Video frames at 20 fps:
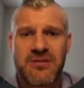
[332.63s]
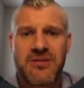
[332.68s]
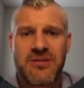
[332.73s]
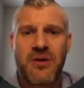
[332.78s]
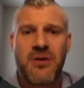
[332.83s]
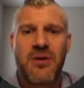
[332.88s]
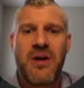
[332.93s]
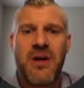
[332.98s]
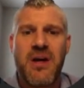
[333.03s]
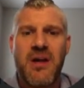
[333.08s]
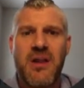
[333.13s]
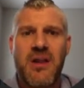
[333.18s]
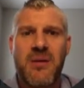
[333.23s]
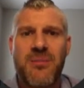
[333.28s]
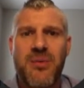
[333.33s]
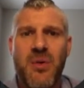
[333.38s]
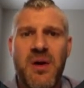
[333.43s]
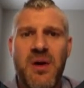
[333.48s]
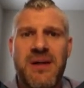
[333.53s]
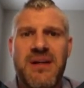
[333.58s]
So the
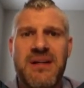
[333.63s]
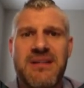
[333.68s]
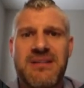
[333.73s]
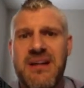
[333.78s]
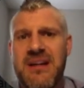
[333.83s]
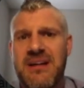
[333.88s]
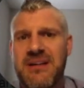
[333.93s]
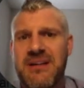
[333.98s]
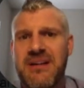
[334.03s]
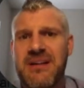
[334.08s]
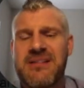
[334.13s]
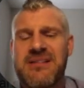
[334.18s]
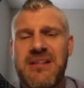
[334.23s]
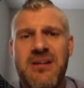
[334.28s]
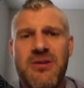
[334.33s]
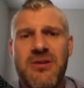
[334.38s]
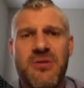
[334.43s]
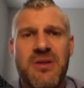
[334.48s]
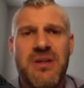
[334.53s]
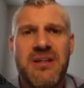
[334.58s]
point is, let's say
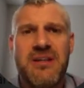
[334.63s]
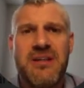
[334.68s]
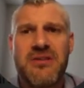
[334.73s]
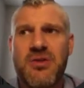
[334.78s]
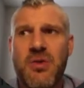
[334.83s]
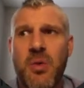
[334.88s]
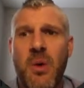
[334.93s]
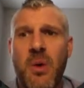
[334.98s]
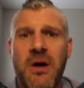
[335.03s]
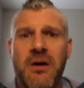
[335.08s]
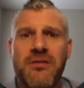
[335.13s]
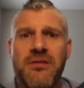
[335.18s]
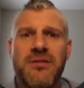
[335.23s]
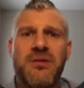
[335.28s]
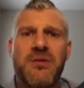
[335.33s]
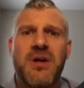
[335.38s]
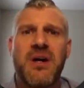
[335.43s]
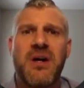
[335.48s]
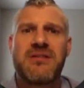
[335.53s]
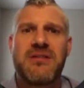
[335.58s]
you needed 12 new
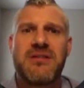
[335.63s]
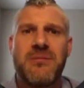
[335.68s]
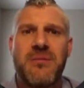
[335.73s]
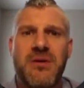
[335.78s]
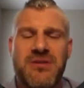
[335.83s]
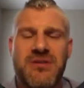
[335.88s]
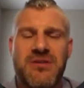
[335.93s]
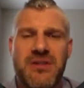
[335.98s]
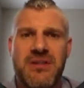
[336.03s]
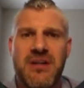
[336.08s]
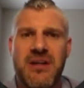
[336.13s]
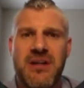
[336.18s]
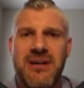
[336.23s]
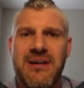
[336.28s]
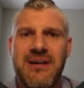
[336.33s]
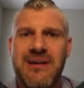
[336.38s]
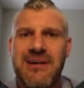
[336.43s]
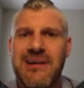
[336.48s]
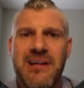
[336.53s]
customers this year.